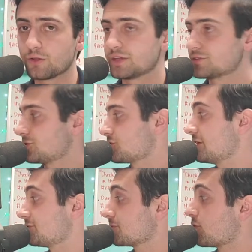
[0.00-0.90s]
entered the
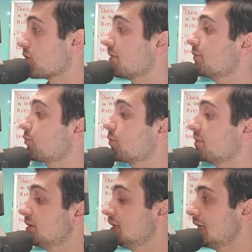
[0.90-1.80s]
transfer portal, but will
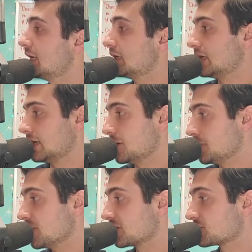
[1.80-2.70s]
be
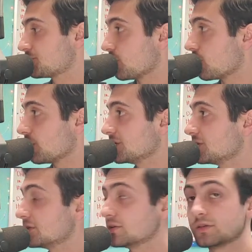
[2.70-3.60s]
exploring
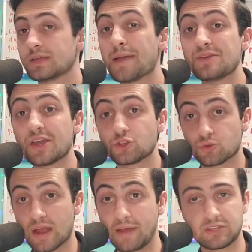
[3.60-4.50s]
the NBA
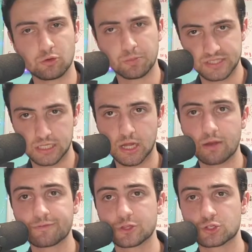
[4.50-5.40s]
draft. He will be
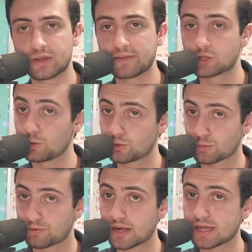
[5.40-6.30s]
declaring for the draft, going through the
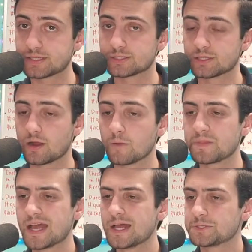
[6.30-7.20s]
process there,
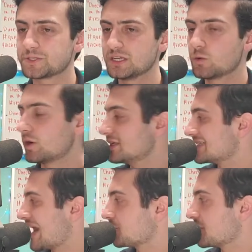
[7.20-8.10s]
seeing what is
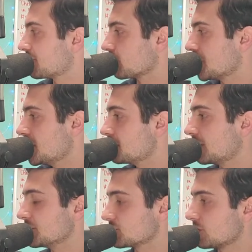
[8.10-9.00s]
out there for him,
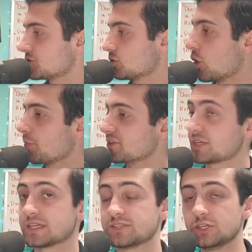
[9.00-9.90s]
but is also open to
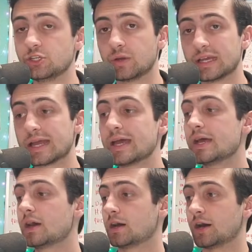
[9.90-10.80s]
continuing
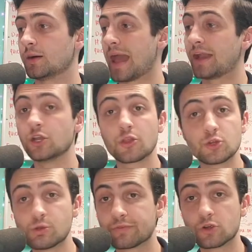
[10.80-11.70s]
at another
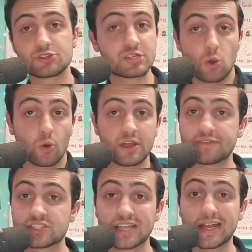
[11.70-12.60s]
university or even
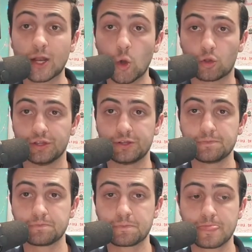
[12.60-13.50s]
staying at Oakland.
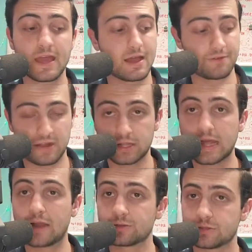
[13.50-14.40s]
I find the
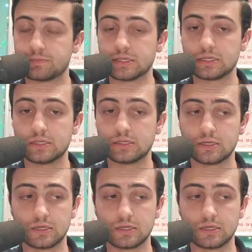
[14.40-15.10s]
latter to be